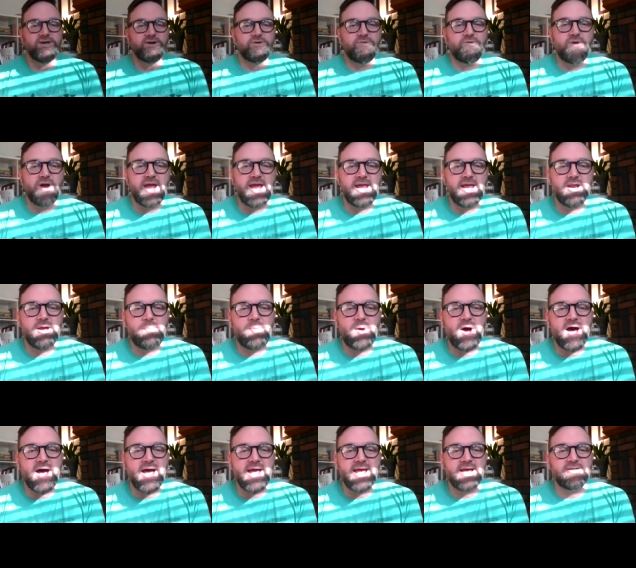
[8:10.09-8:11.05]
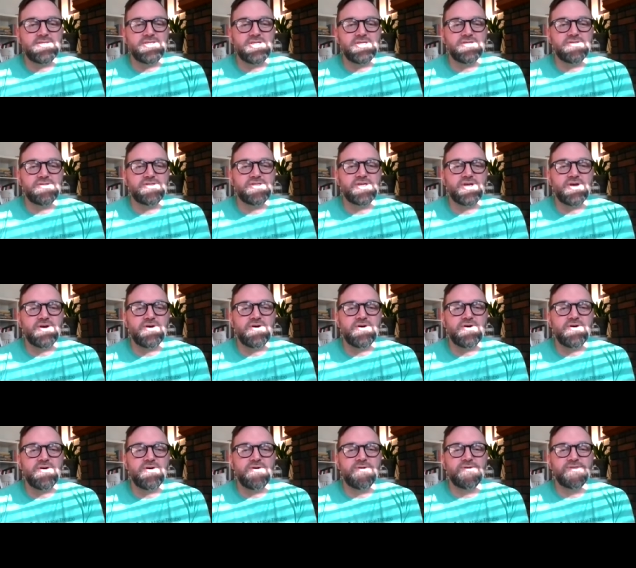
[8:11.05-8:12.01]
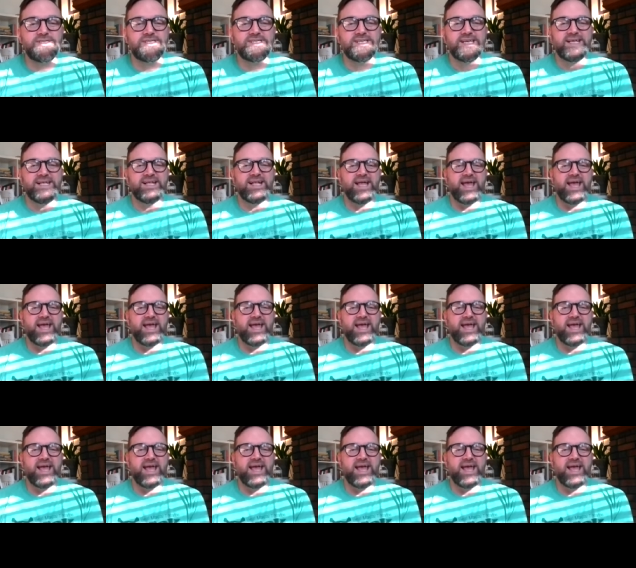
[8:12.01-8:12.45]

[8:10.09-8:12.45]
right up high onto your toes.